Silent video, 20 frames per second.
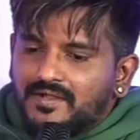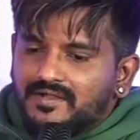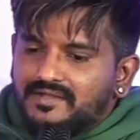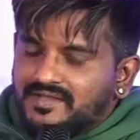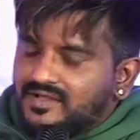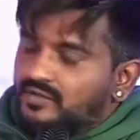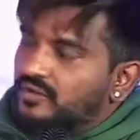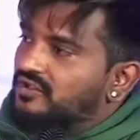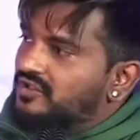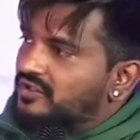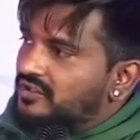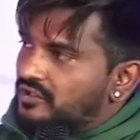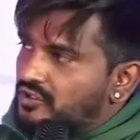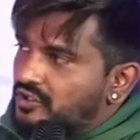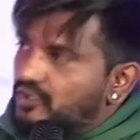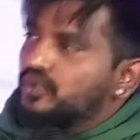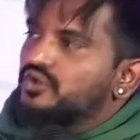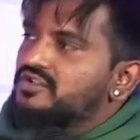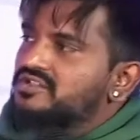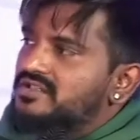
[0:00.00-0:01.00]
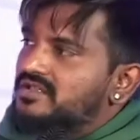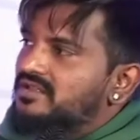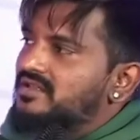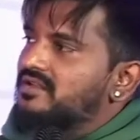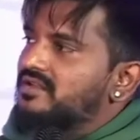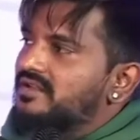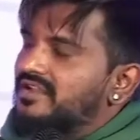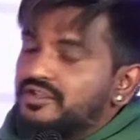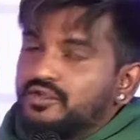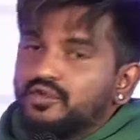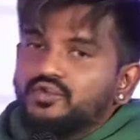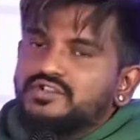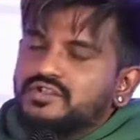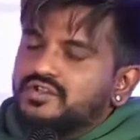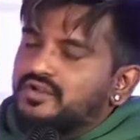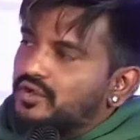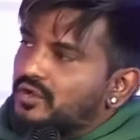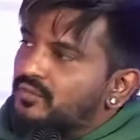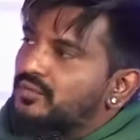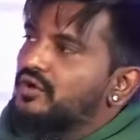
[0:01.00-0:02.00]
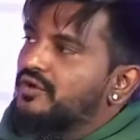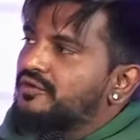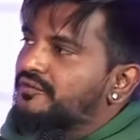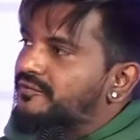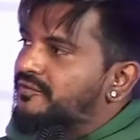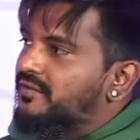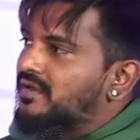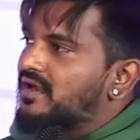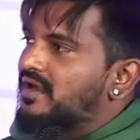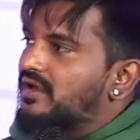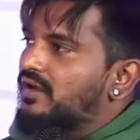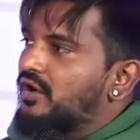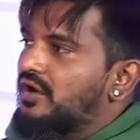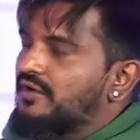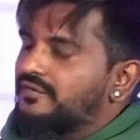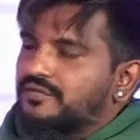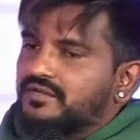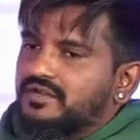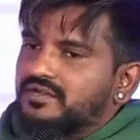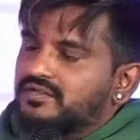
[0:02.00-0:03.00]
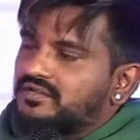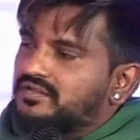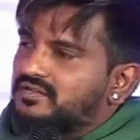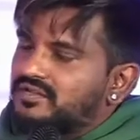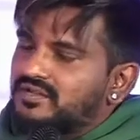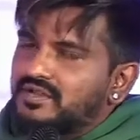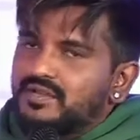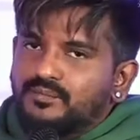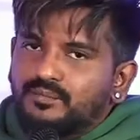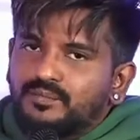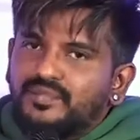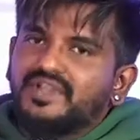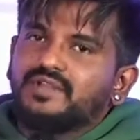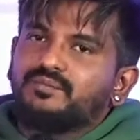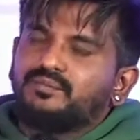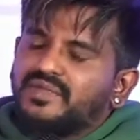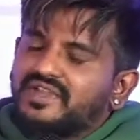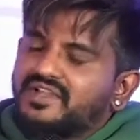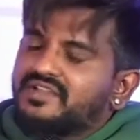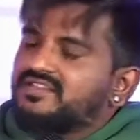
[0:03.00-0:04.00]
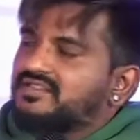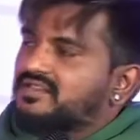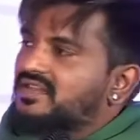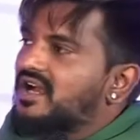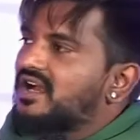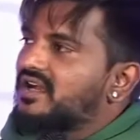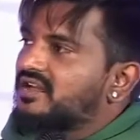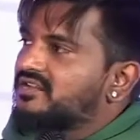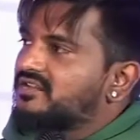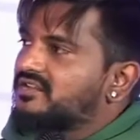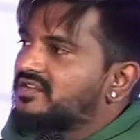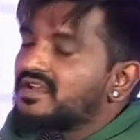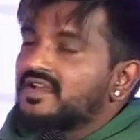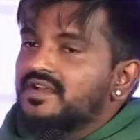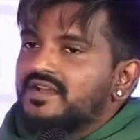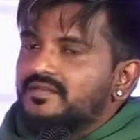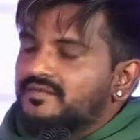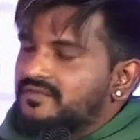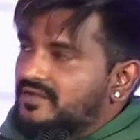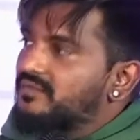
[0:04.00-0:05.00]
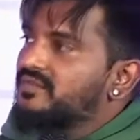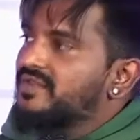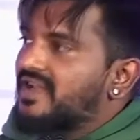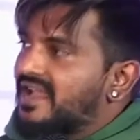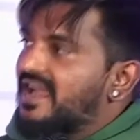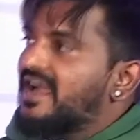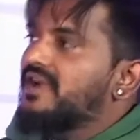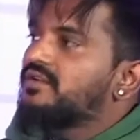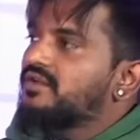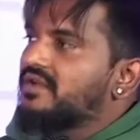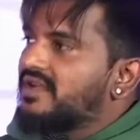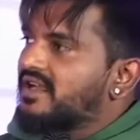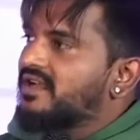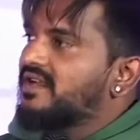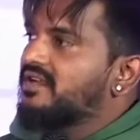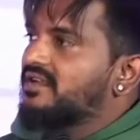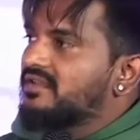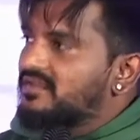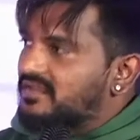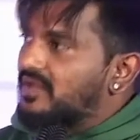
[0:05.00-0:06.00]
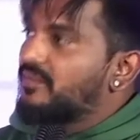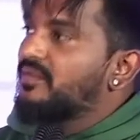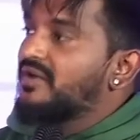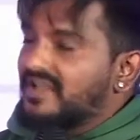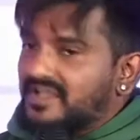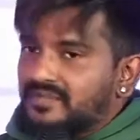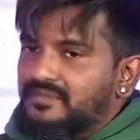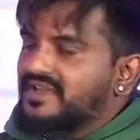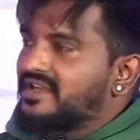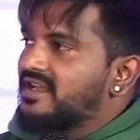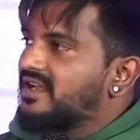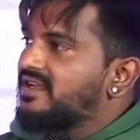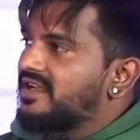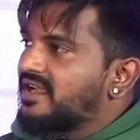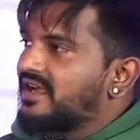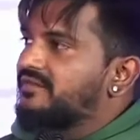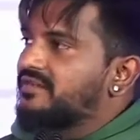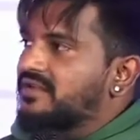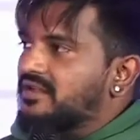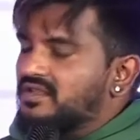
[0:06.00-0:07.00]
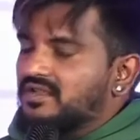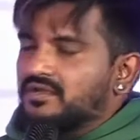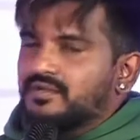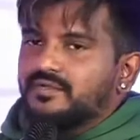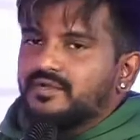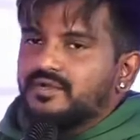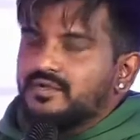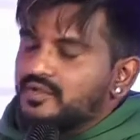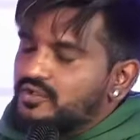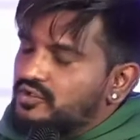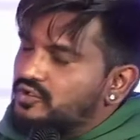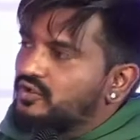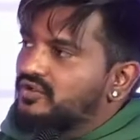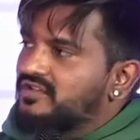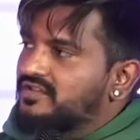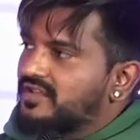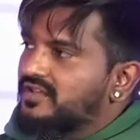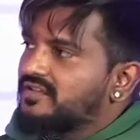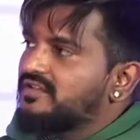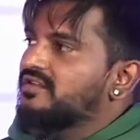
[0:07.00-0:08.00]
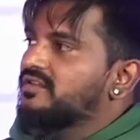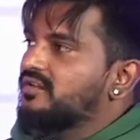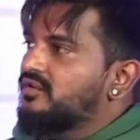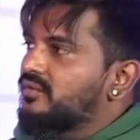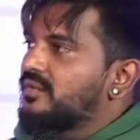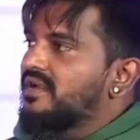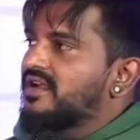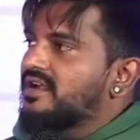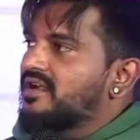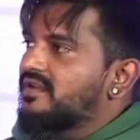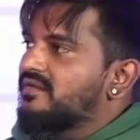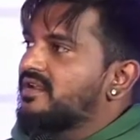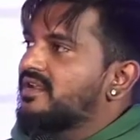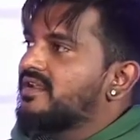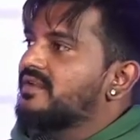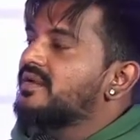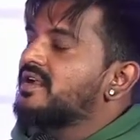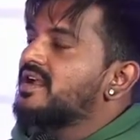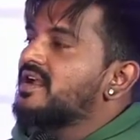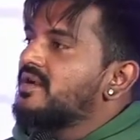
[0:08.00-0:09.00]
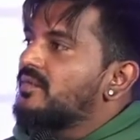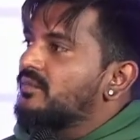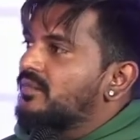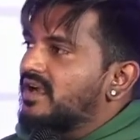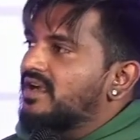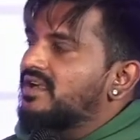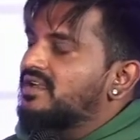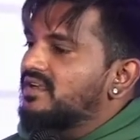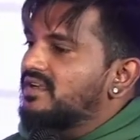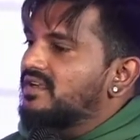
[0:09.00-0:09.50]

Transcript: there were huge, huge number of offers, big, big stars, film that I had to direct in Tamil immediately after the huge success of Omai Karavale. But